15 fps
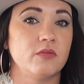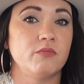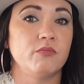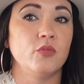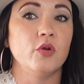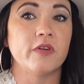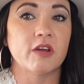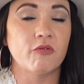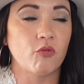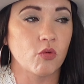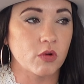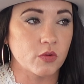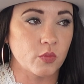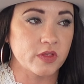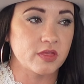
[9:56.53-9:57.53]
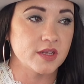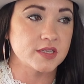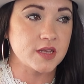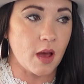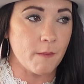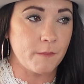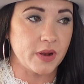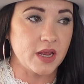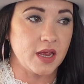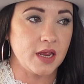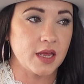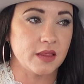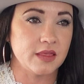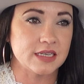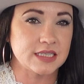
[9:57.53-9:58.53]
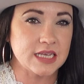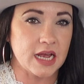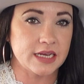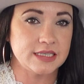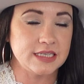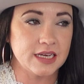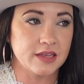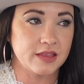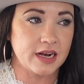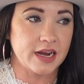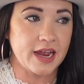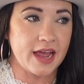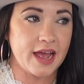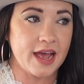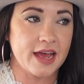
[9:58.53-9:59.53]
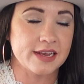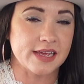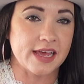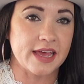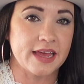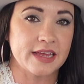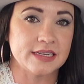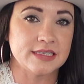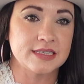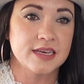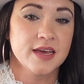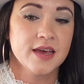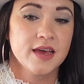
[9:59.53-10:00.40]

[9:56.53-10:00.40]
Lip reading: moving forward with this company and this idea that I had. And